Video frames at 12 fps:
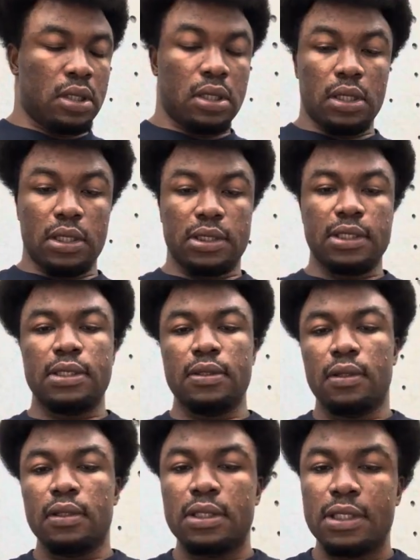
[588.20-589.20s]
it is
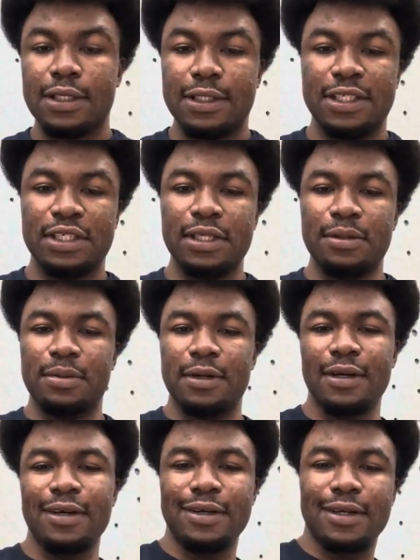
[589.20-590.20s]
not cheap.
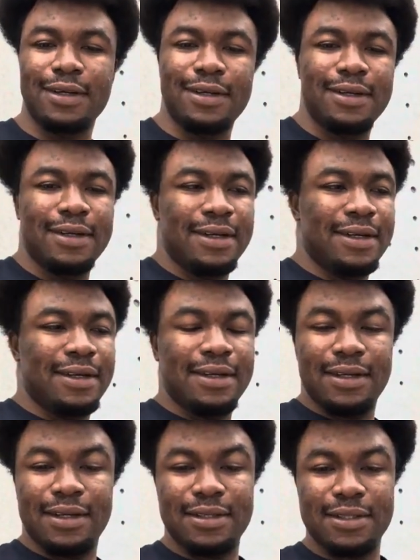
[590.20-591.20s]

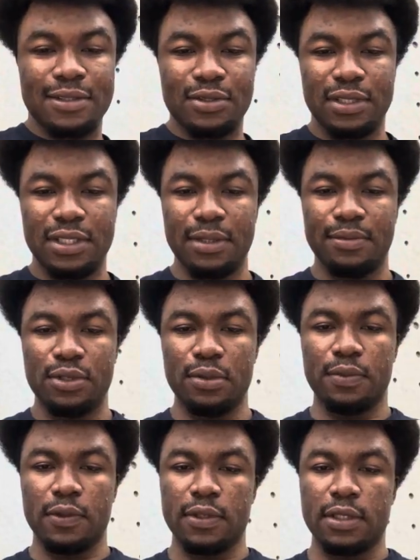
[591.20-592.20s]
It is not cheap to
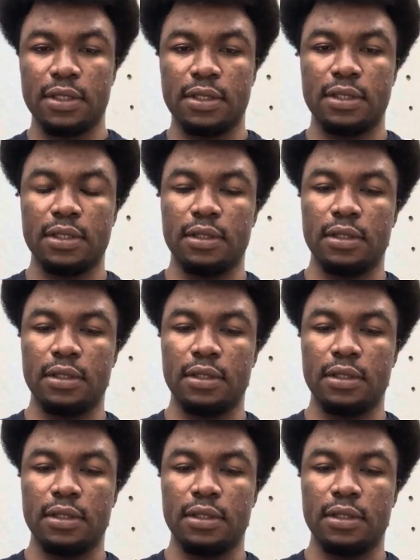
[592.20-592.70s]
process